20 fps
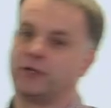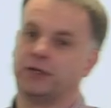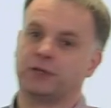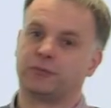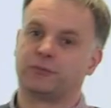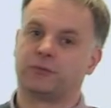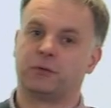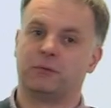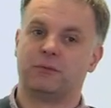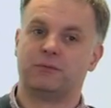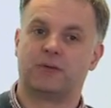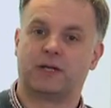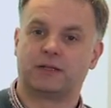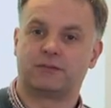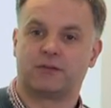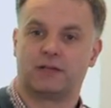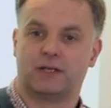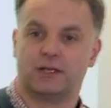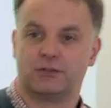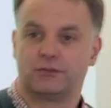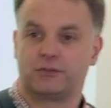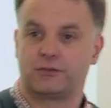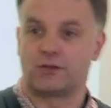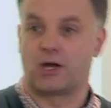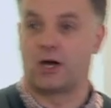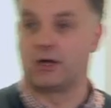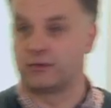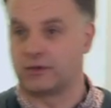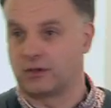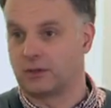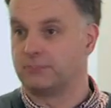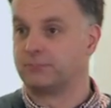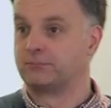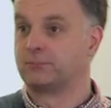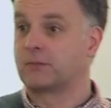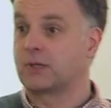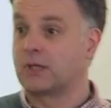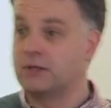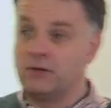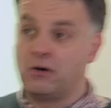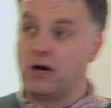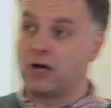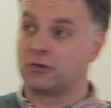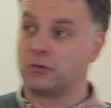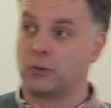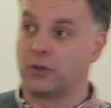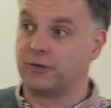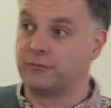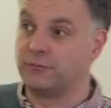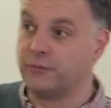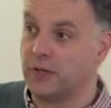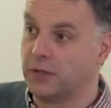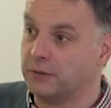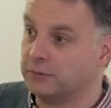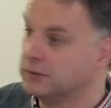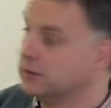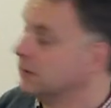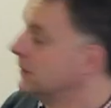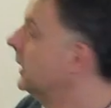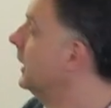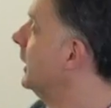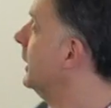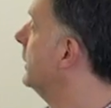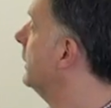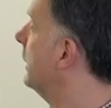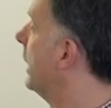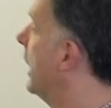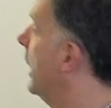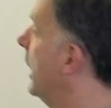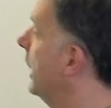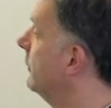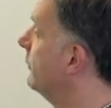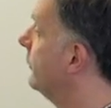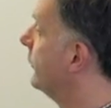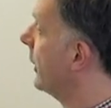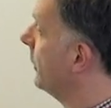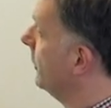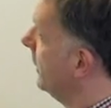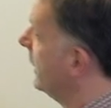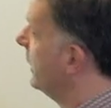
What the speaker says: enough to invest in a startup. And there are quite a few. So we